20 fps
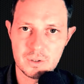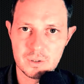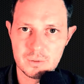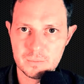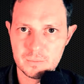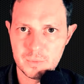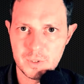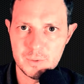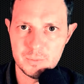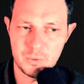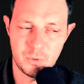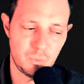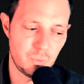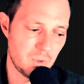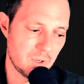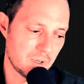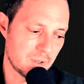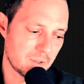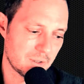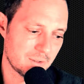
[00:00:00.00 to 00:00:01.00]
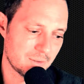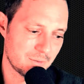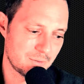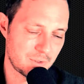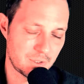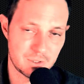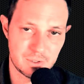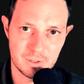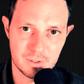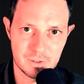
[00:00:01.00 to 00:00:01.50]
and people were
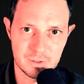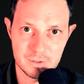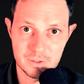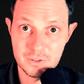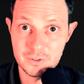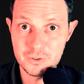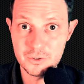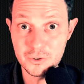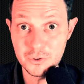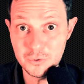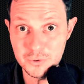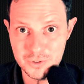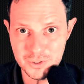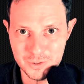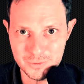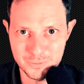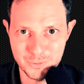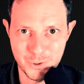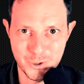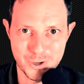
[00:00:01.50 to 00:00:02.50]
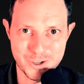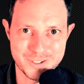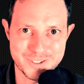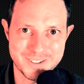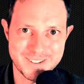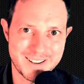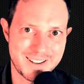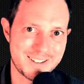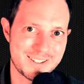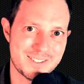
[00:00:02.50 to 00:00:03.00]
finding excuses for
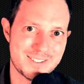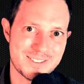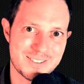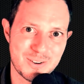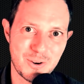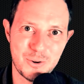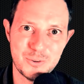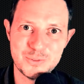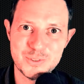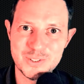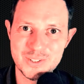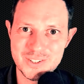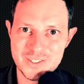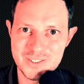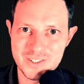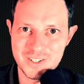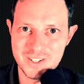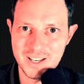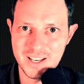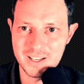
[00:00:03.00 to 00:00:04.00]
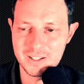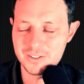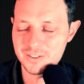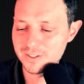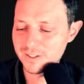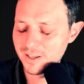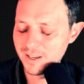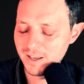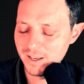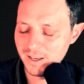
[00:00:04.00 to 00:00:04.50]
her, as often is the case.